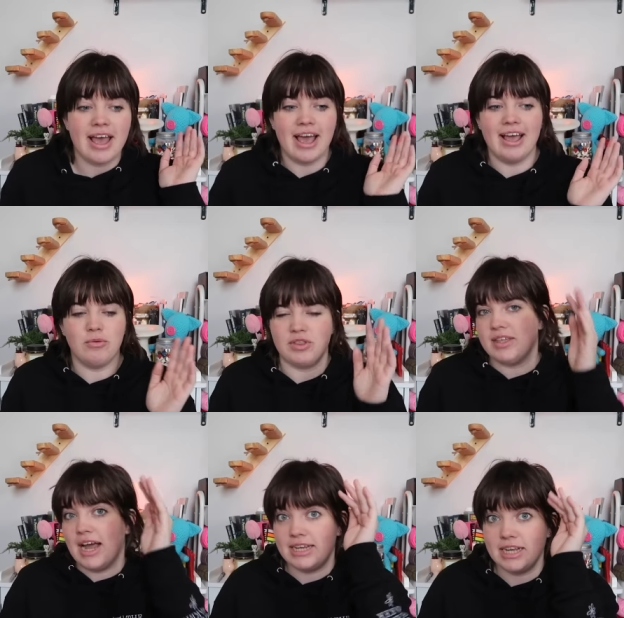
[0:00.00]
and with
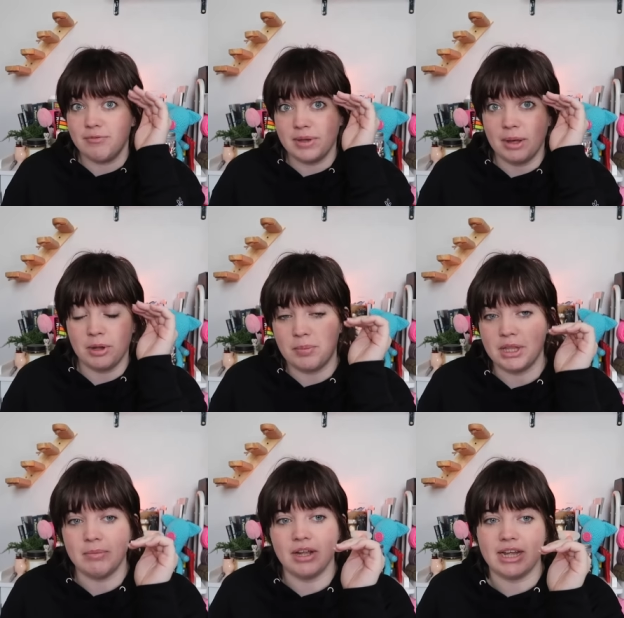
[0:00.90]
the idea of being able to put
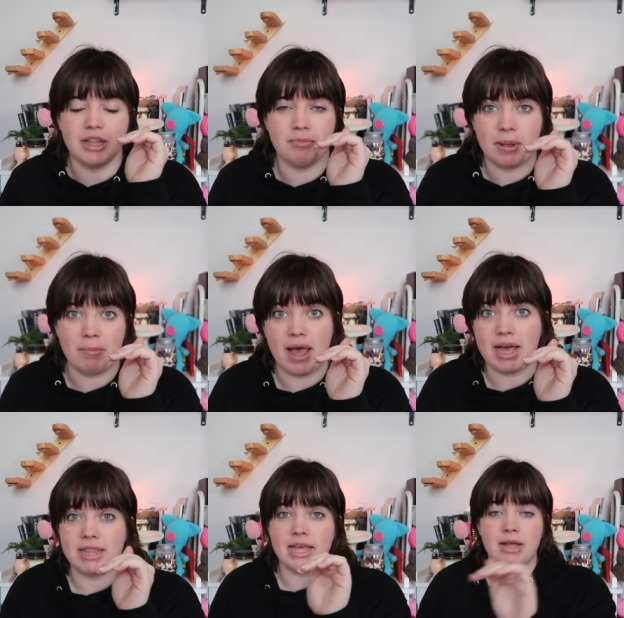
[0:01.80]
them all together and make a
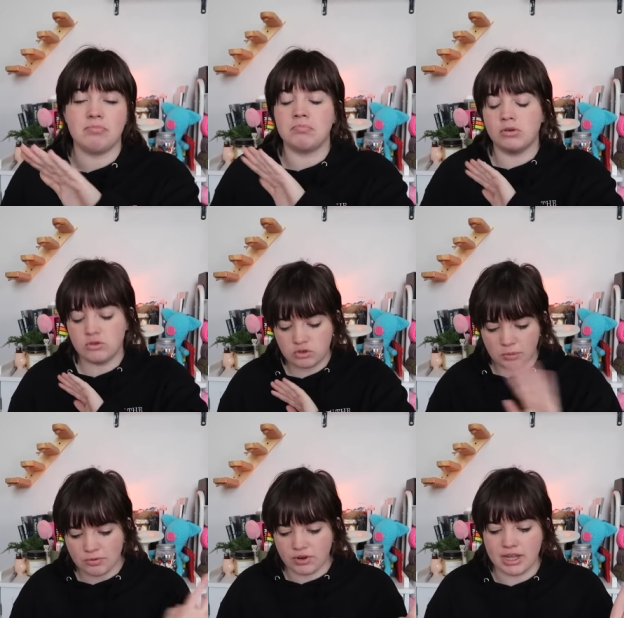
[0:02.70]
bag at the end.
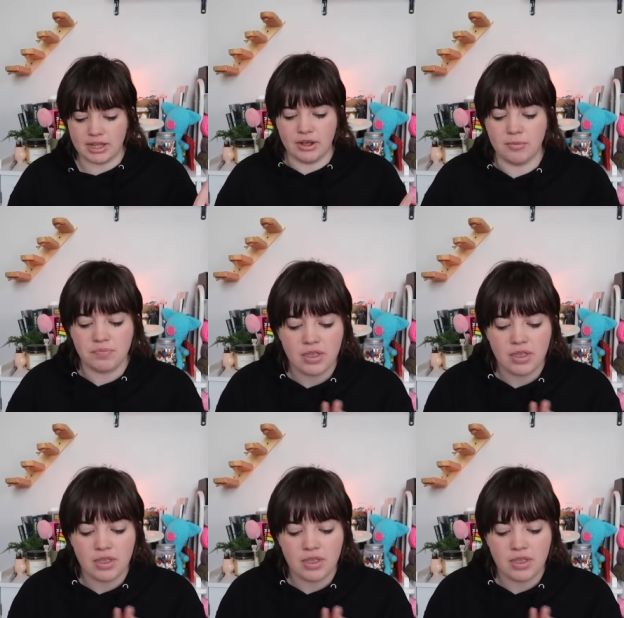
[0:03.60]
Super freaking cute.